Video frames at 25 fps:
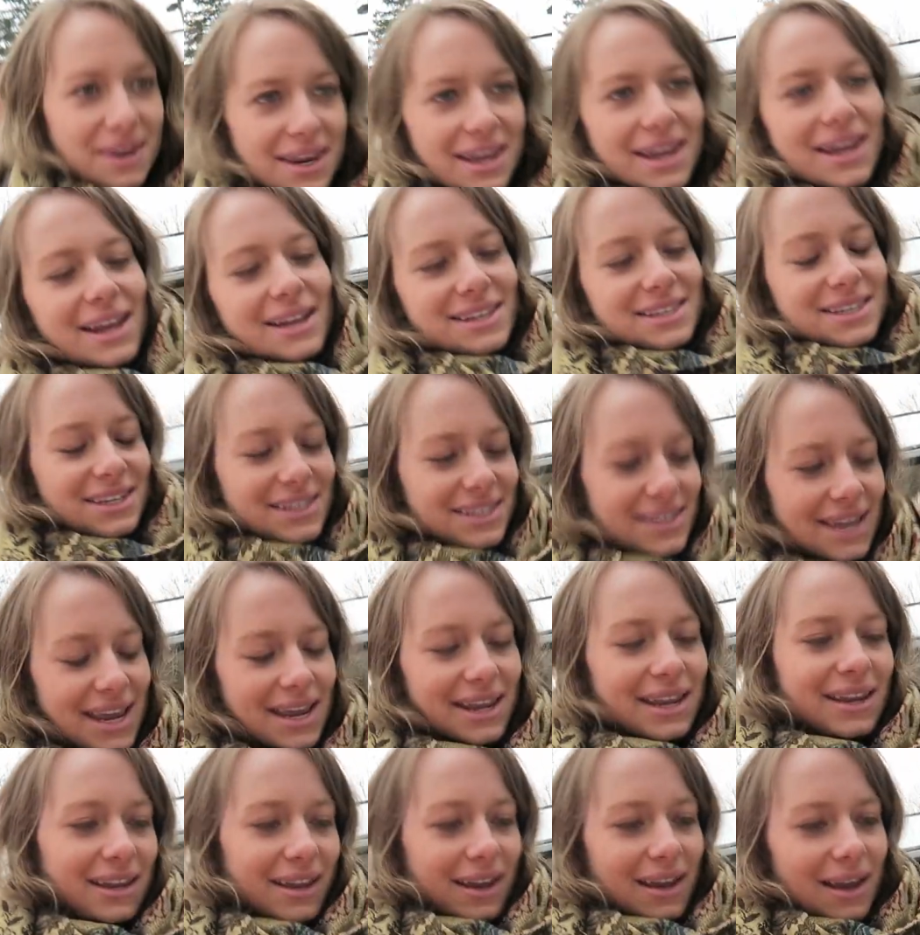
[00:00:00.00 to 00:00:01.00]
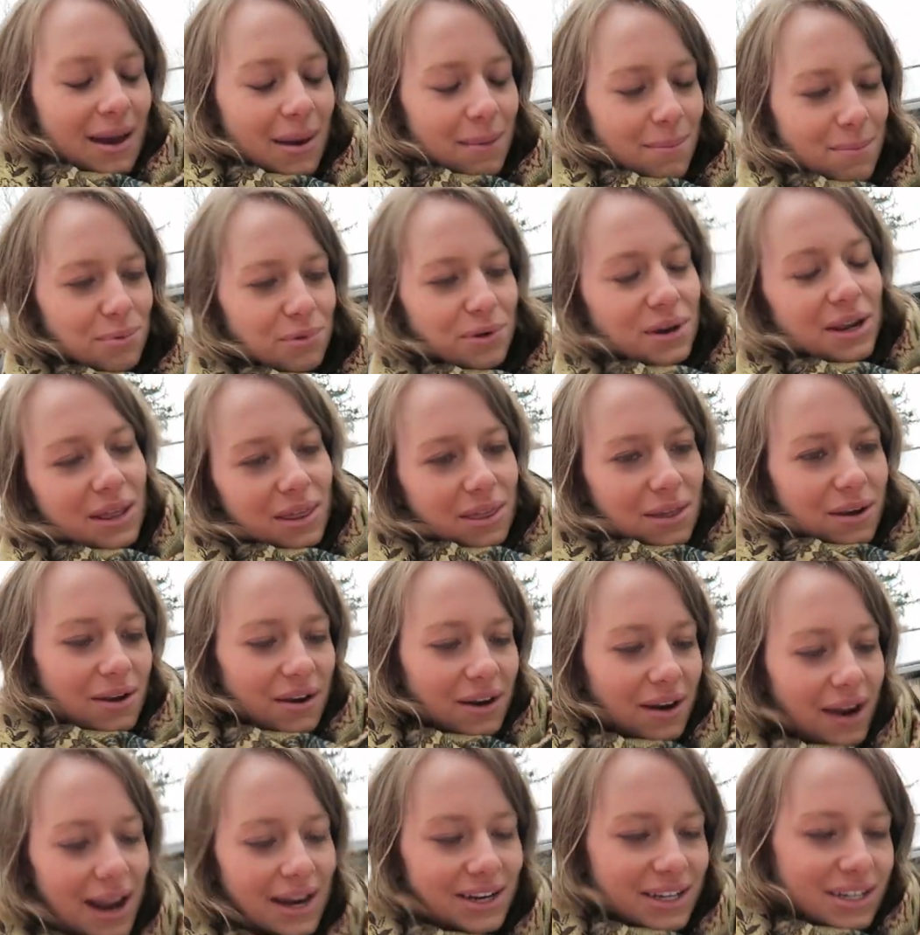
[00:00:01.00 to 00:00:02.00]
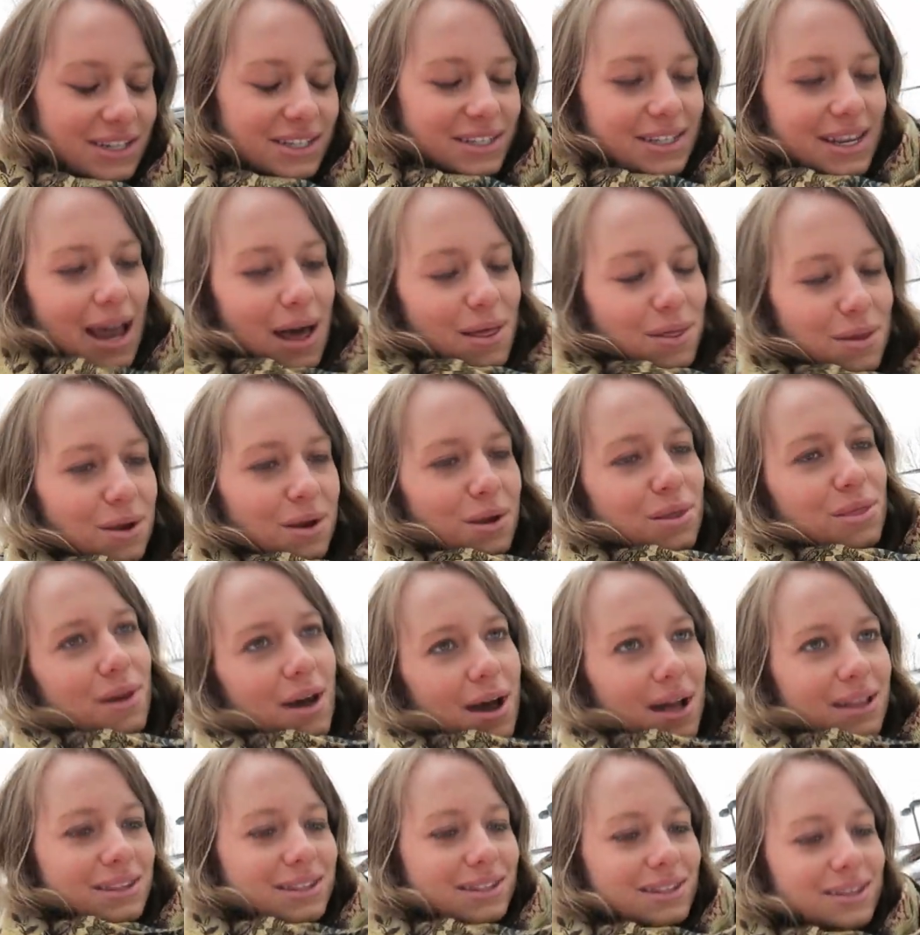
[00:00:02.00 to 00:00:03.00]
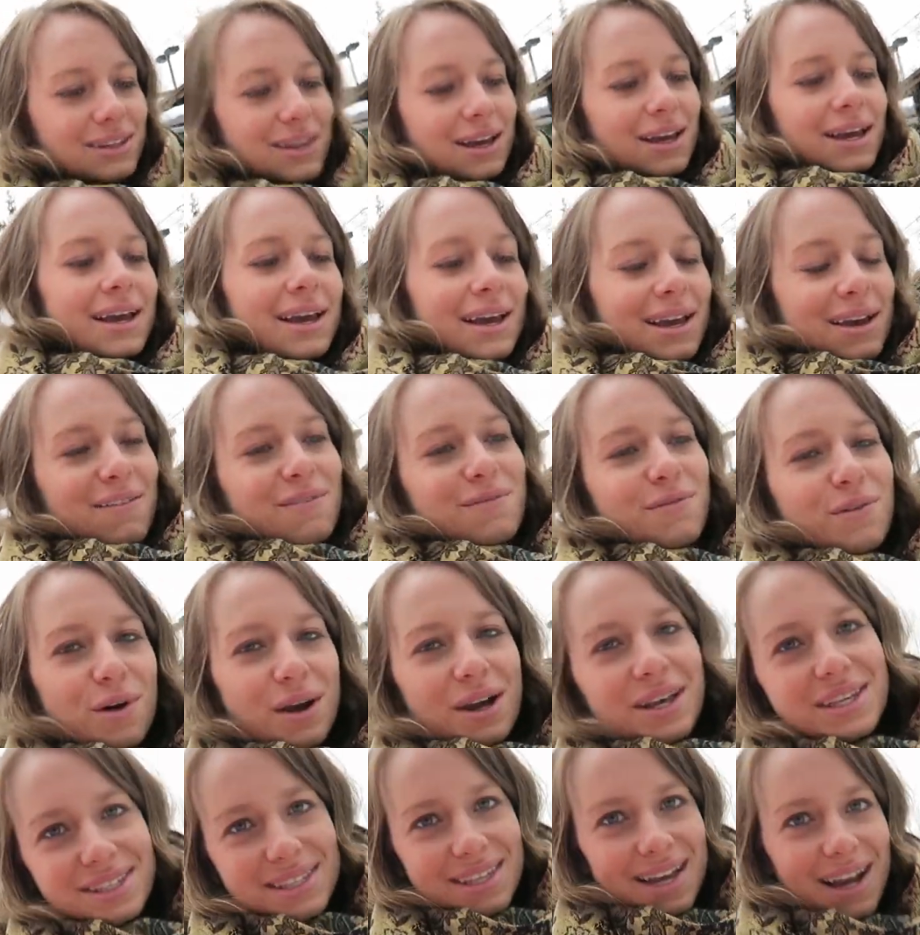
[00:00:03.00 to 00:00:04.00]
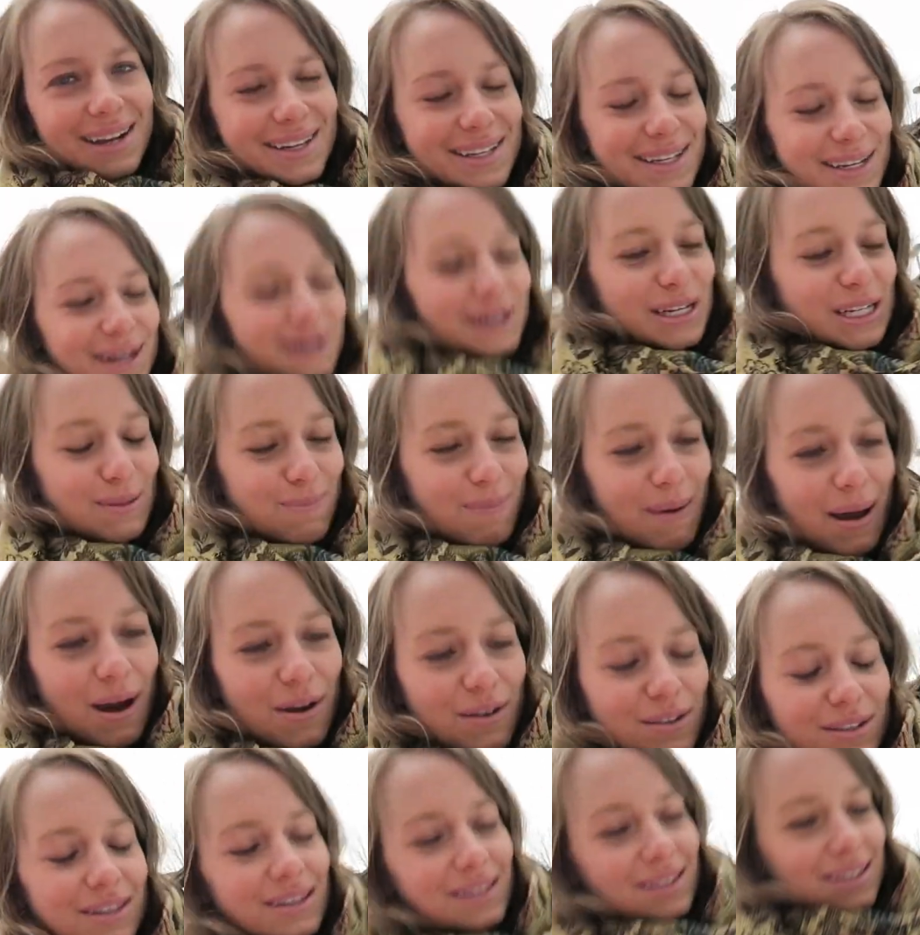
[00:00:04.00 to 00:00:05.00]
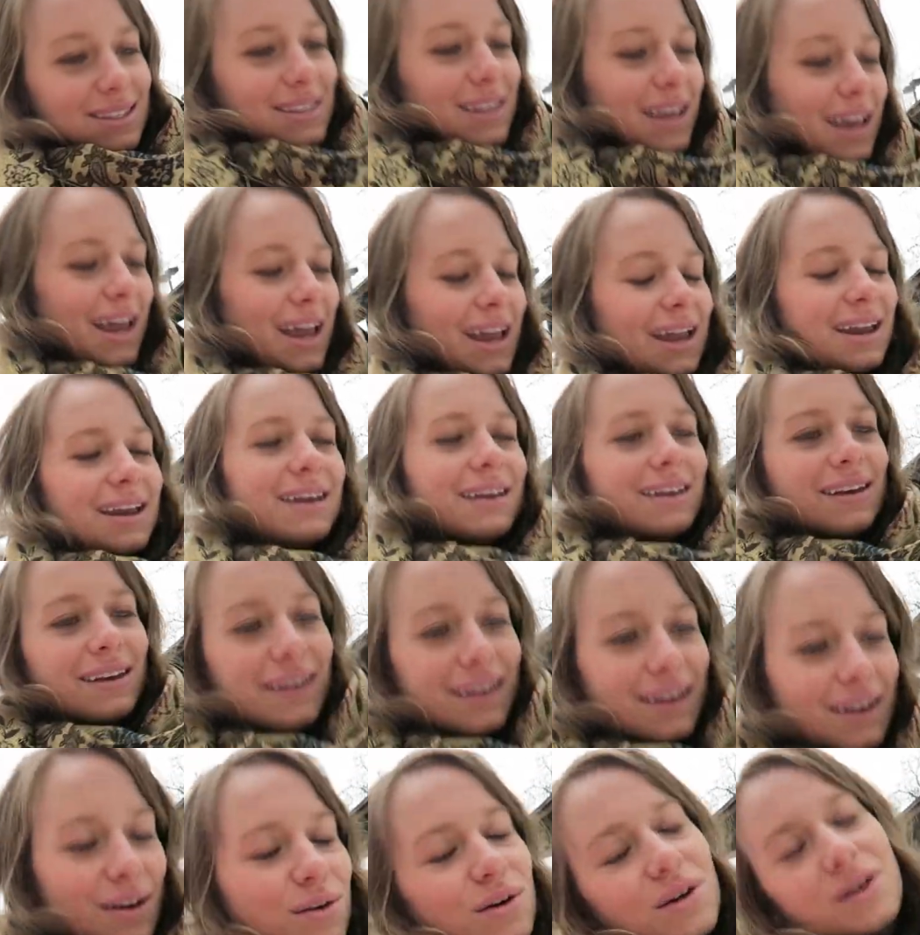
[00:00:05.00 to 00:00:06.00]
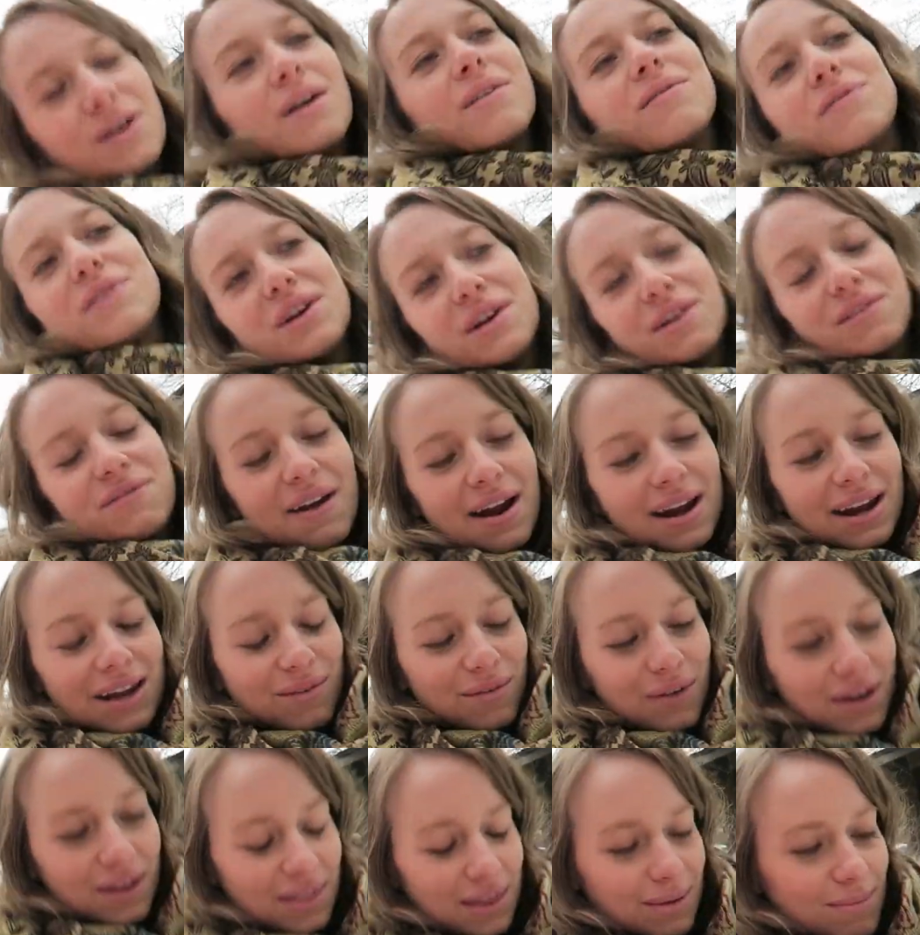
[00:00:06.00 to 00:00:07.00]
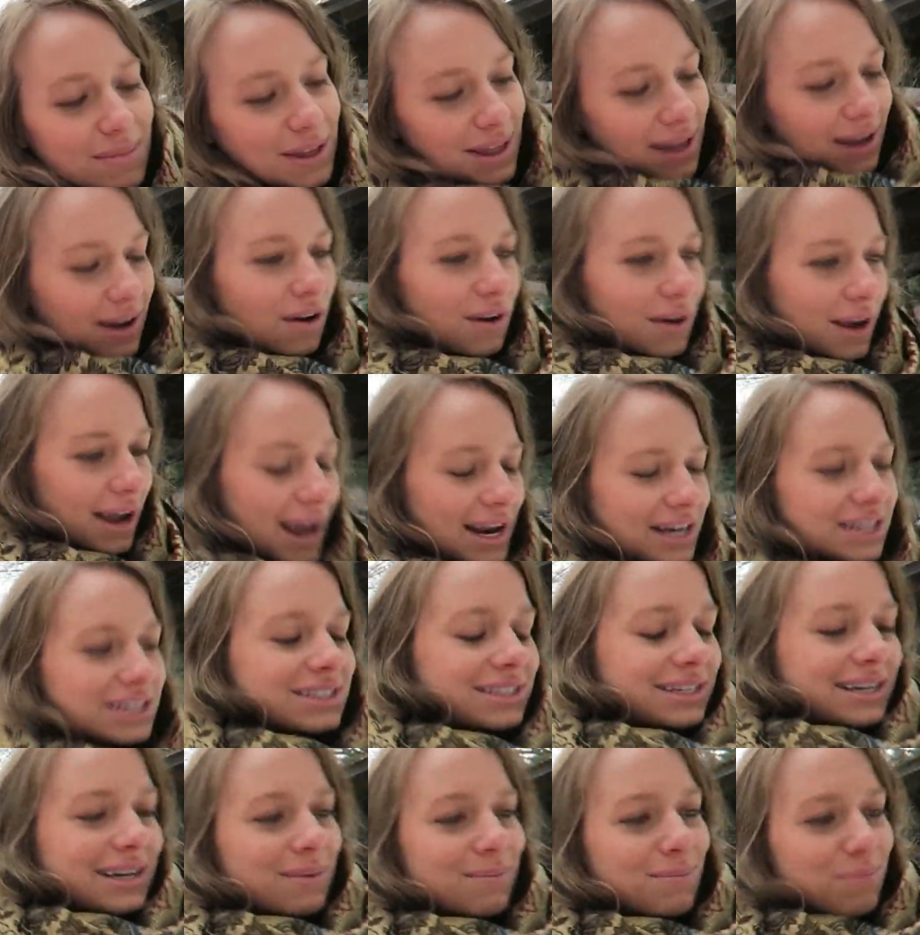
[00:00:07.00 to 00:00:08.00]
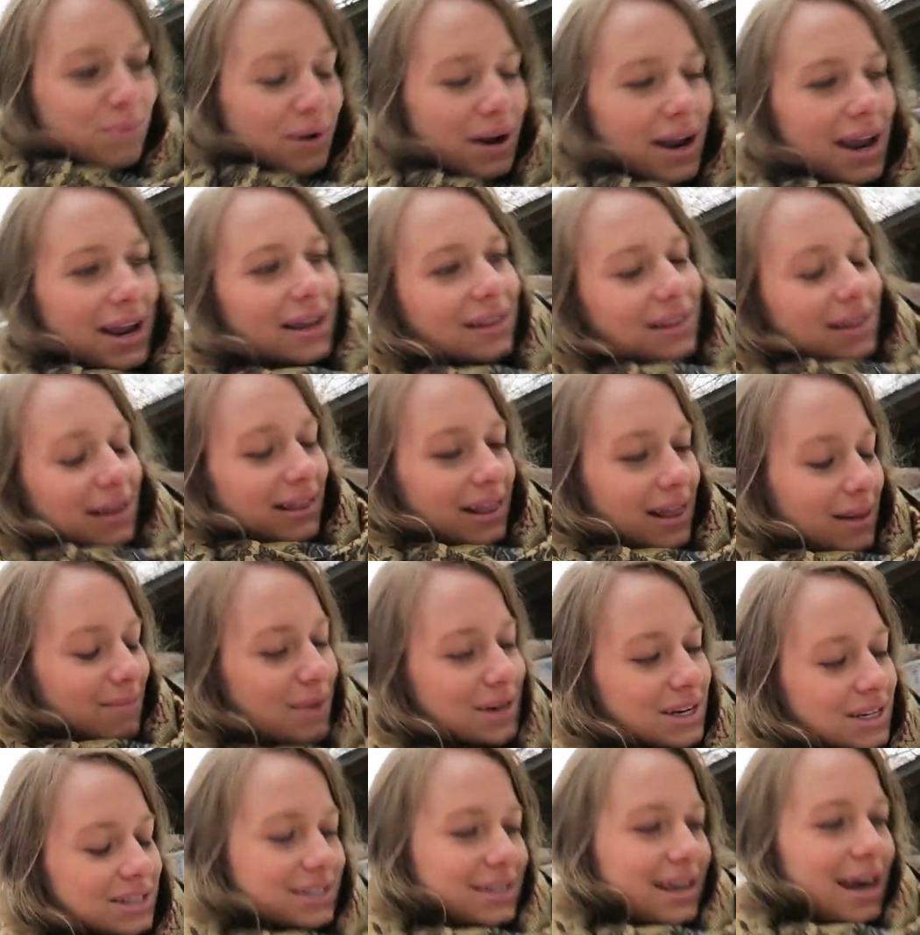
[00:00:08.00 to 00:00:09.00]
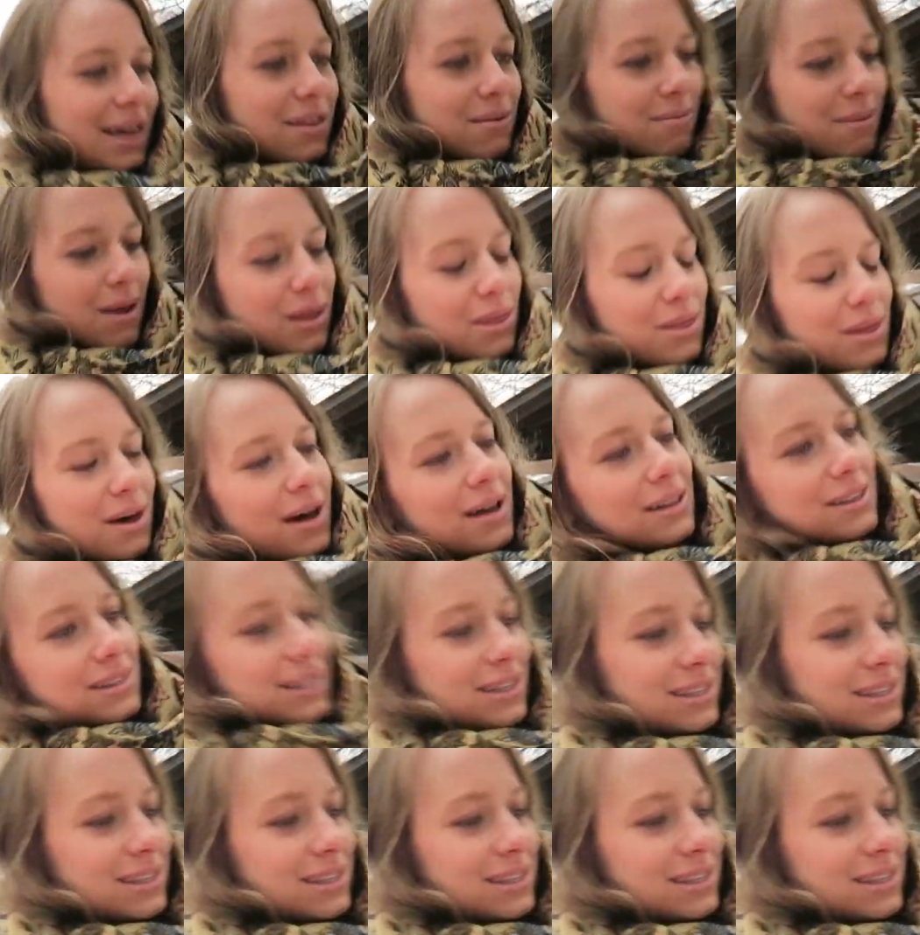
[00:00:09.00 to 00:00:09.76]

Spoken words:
need to take a breather and just gather your thoughts, voice that to your spouse and say, or whoever you're fighting with, and be like, okay, I just need a break. Like, let me just gather my thoughts